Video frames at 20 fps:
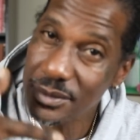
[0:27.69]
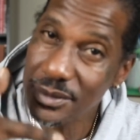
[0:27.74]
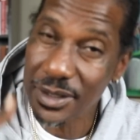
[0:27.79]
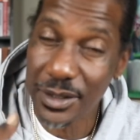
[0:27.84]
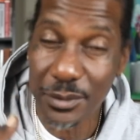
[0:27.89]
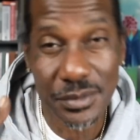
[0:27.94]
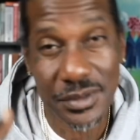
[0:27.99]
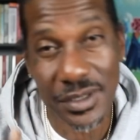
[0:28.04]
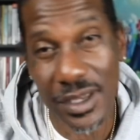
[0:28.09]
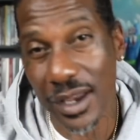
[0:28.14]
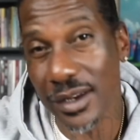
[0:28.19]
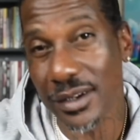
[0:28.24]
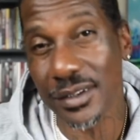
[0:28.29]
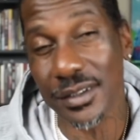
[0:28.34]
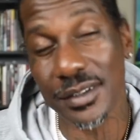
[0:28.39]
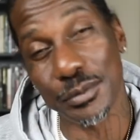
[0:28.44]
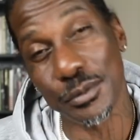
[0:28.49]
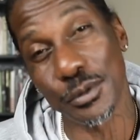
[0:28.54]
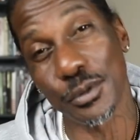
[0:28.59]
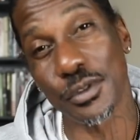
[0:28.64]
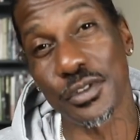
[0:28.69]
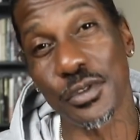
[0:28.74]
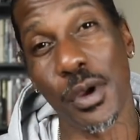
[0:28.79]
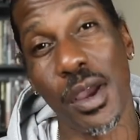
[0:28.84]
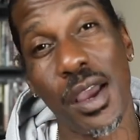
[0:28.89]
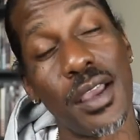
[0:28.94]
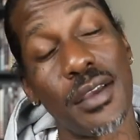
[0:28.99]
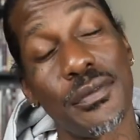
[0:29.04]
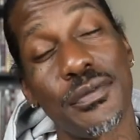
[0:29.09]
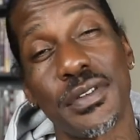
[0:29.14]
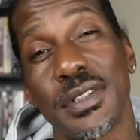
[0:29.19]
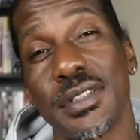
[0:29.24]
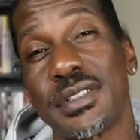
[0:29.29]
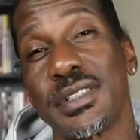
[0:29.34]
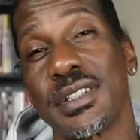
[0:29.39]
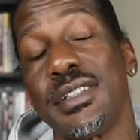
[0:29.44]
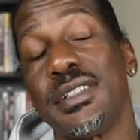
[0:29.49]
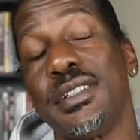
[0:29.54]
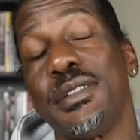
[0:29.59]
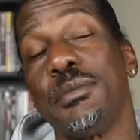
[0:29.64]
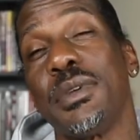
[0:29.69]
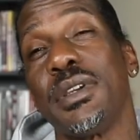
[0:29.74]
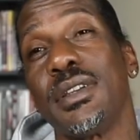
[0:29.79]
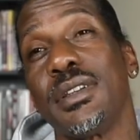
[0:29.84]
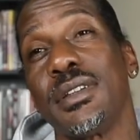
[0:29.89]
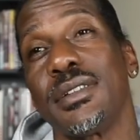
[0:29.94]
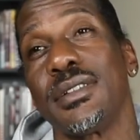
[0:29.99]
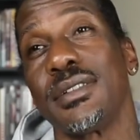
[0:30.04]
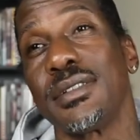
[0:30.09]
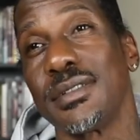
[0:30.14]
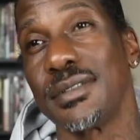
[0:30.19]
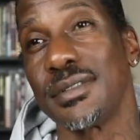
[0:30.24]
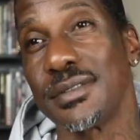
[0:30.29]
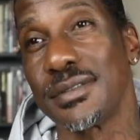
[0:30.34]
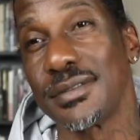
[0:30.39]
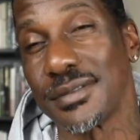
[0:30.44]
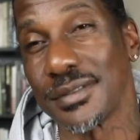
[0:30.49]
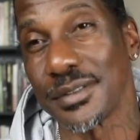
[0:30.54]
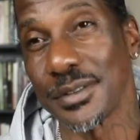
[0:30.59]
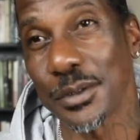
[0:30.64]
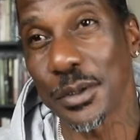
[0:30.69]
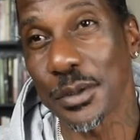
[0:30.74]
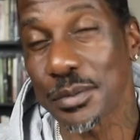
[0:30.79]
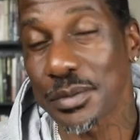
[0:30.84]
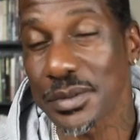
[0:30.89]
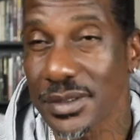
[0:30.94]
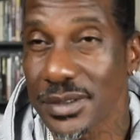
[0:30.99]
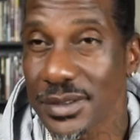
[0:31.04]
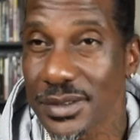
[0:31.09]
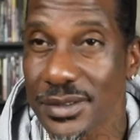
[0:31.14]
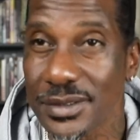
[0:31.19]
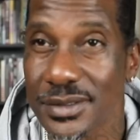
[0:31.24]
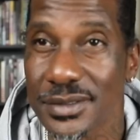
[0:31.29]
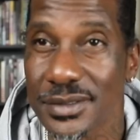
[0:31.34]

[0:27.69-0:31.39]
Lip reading: Come sign up. You can try out for the team, man. You know what I'm saying?